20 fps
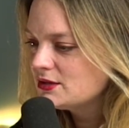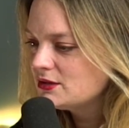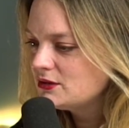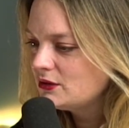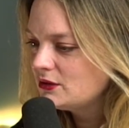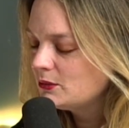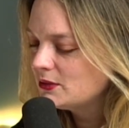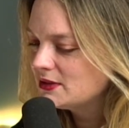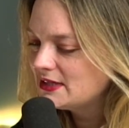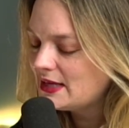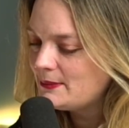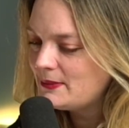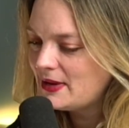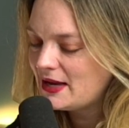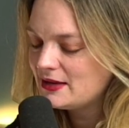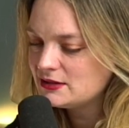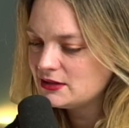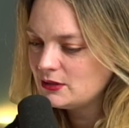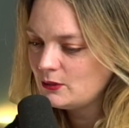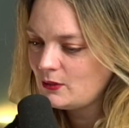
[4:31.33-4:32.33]
So what dad
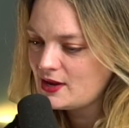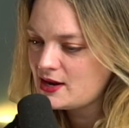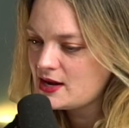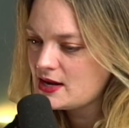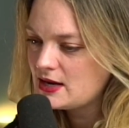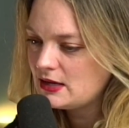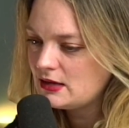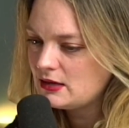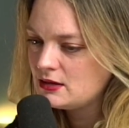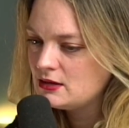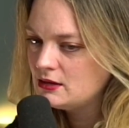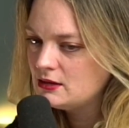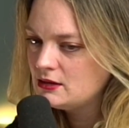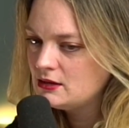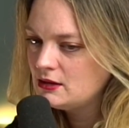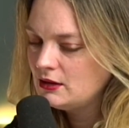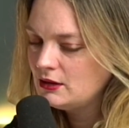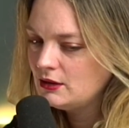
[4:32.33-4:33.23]
passed away in...